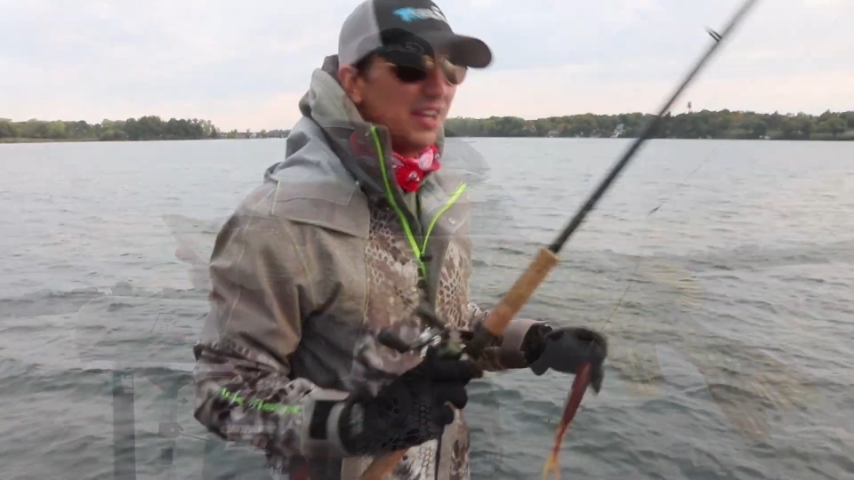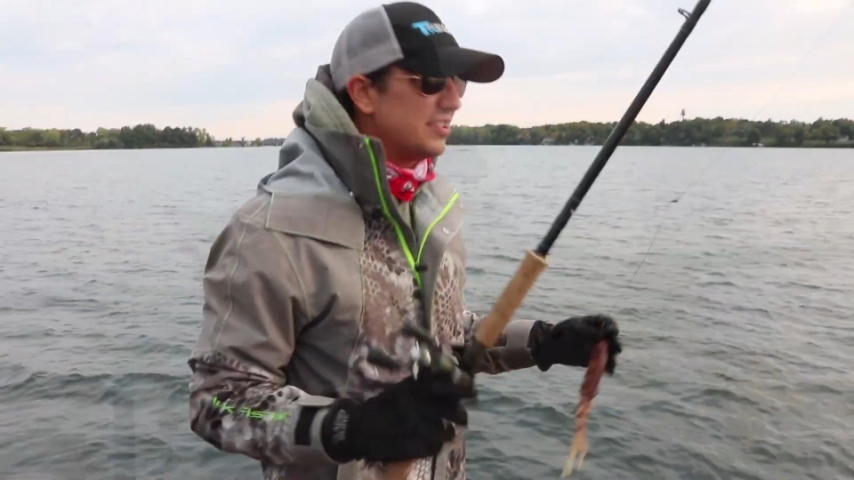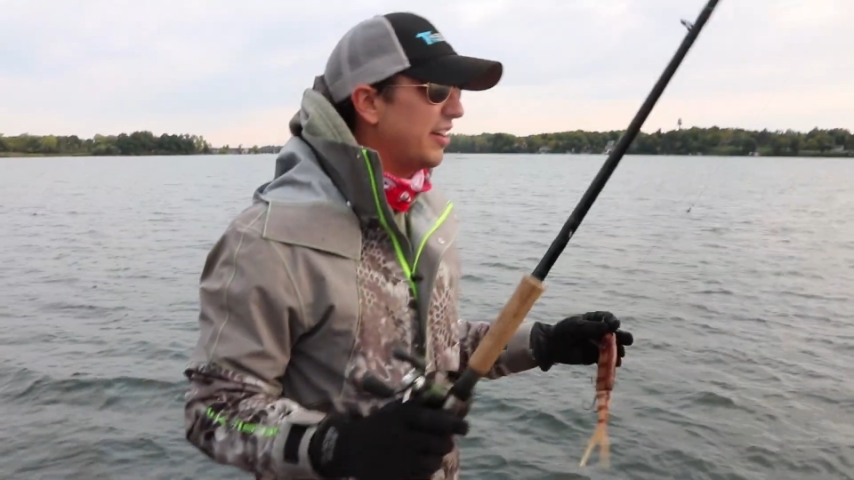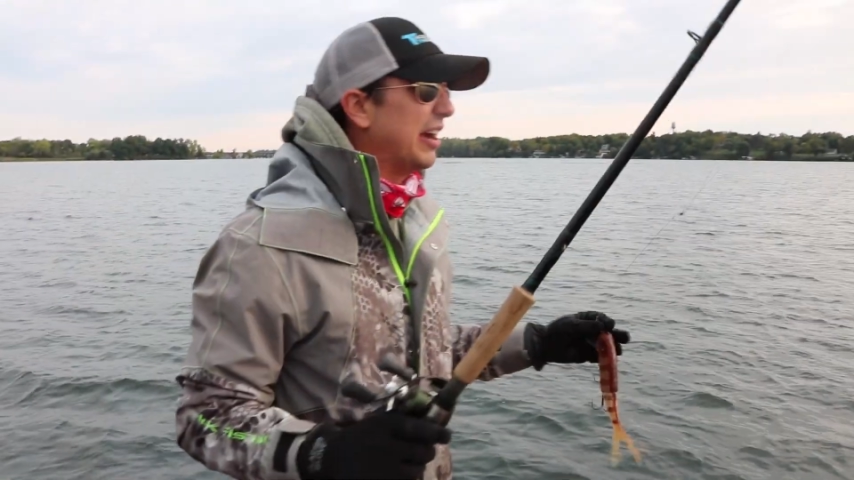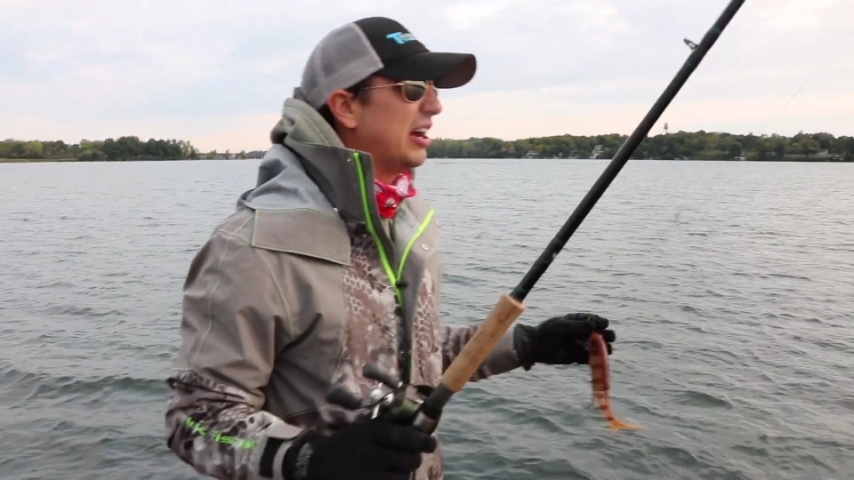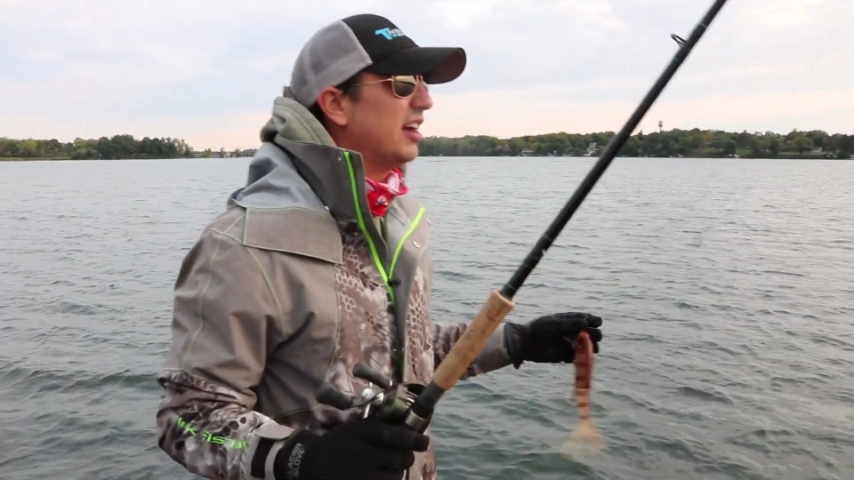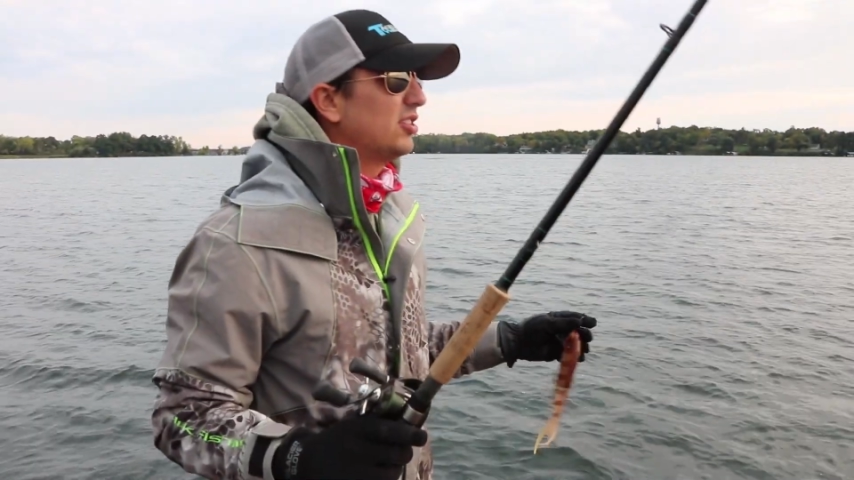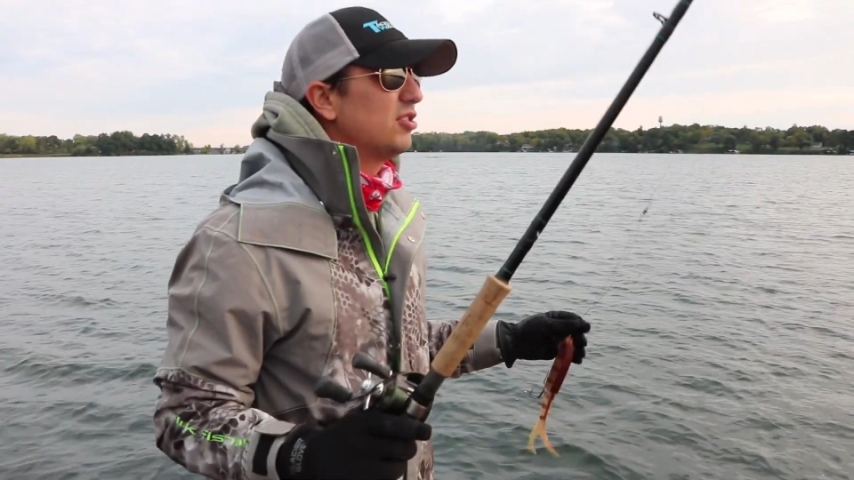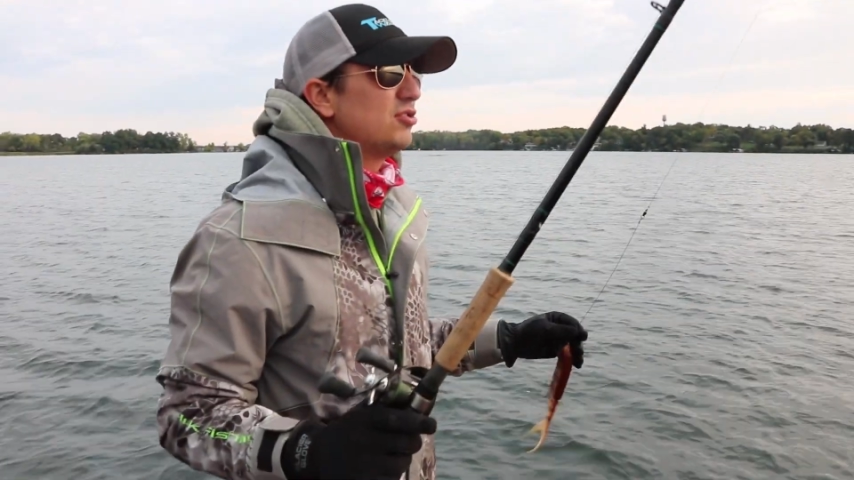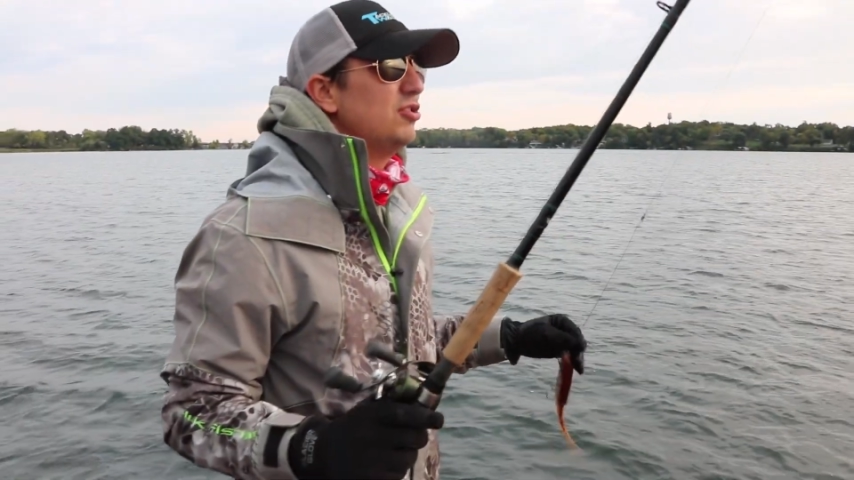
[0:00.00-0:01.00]
So I caught
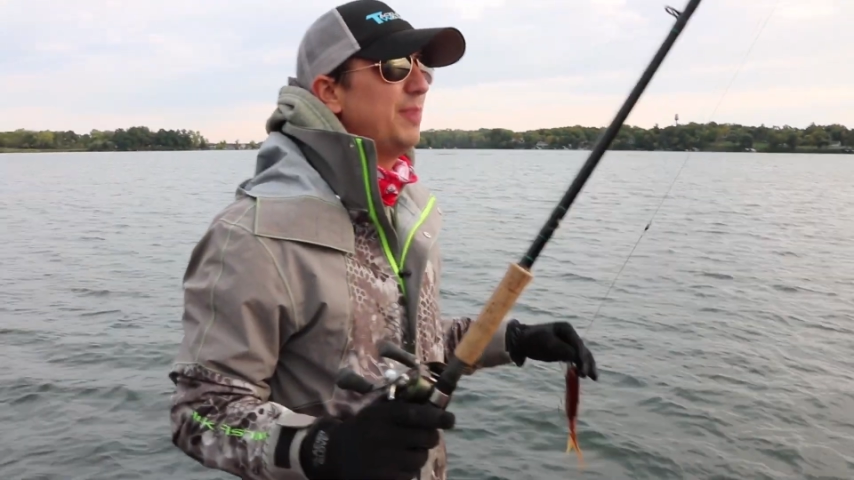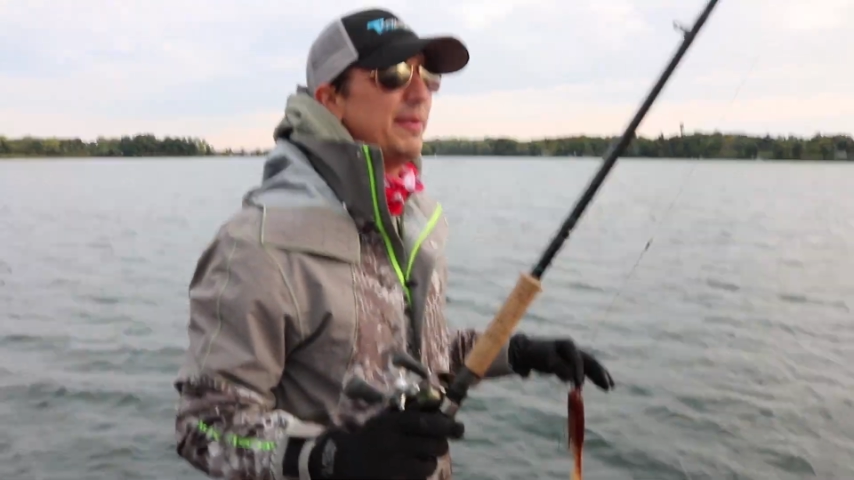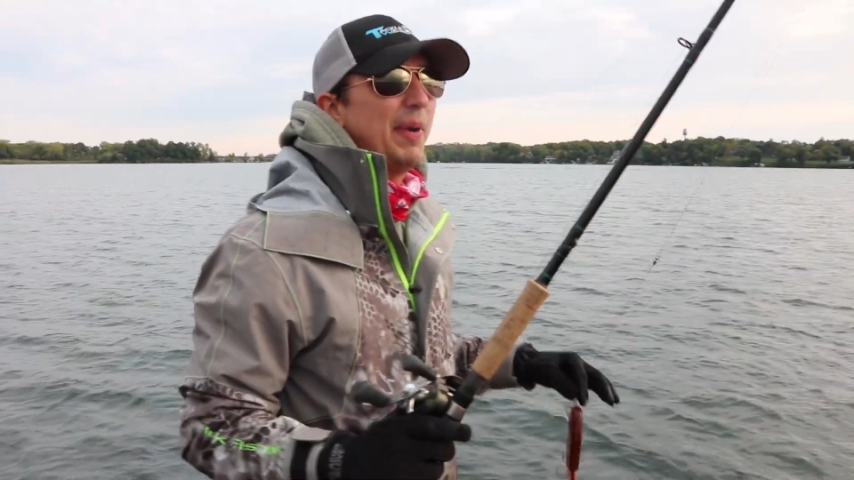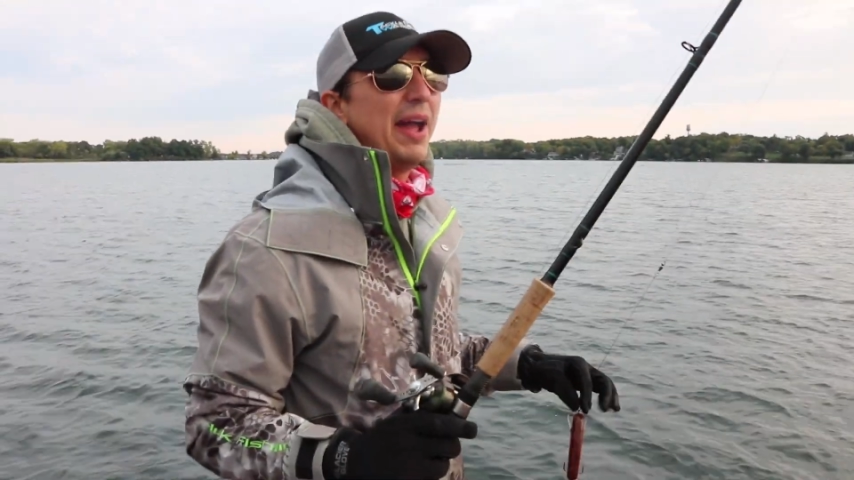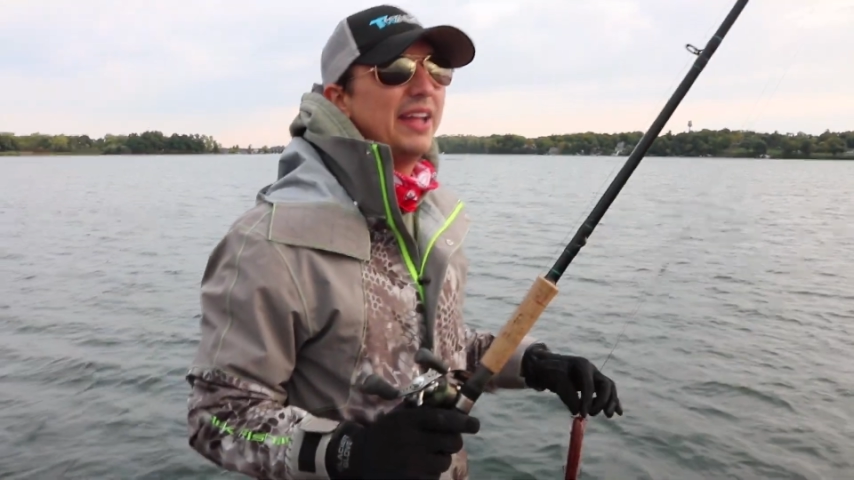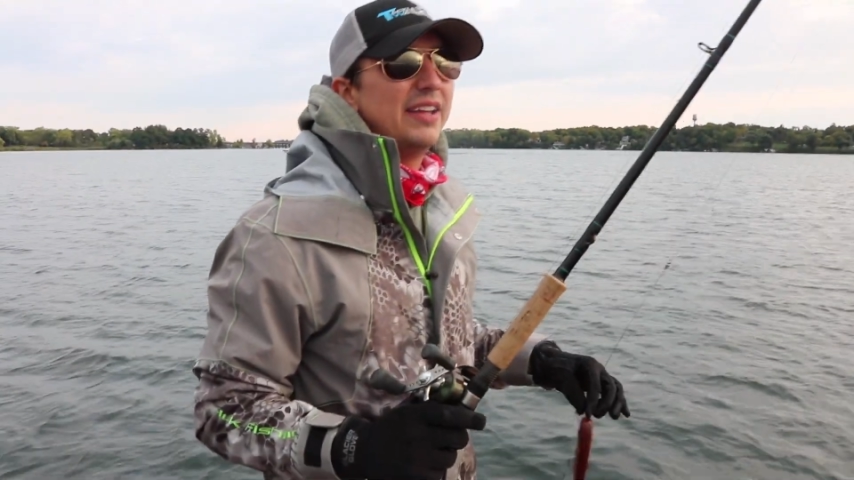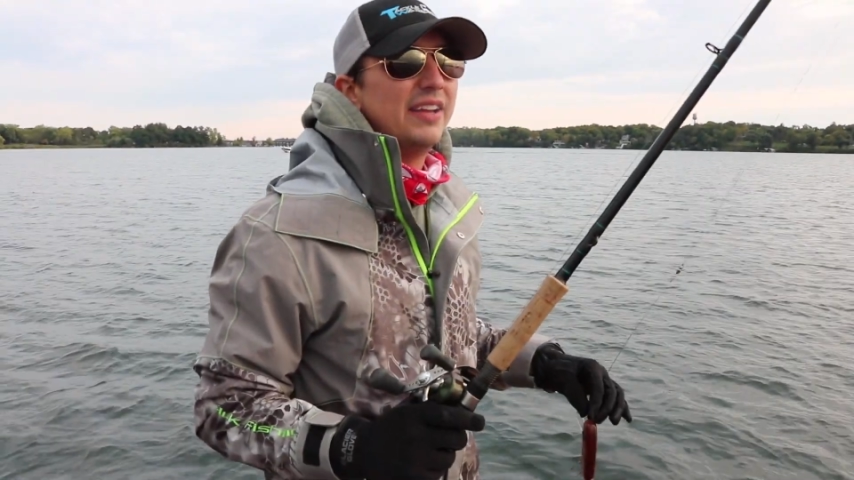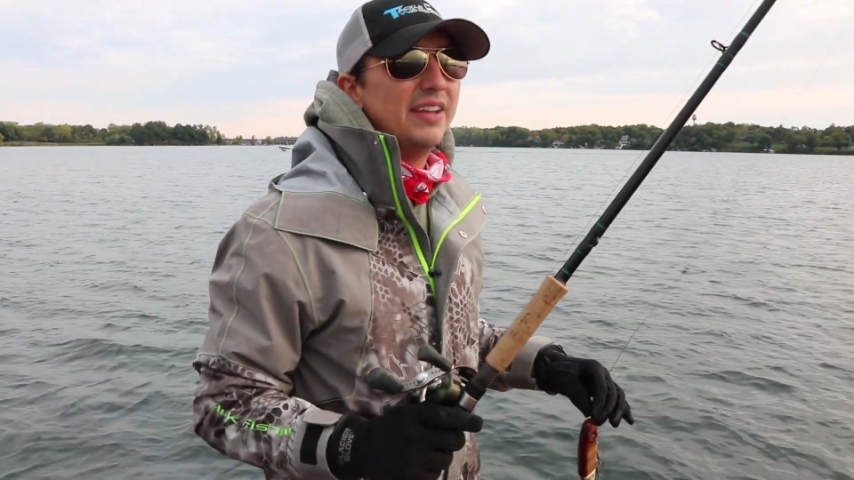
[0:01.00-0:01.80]
those two big pike.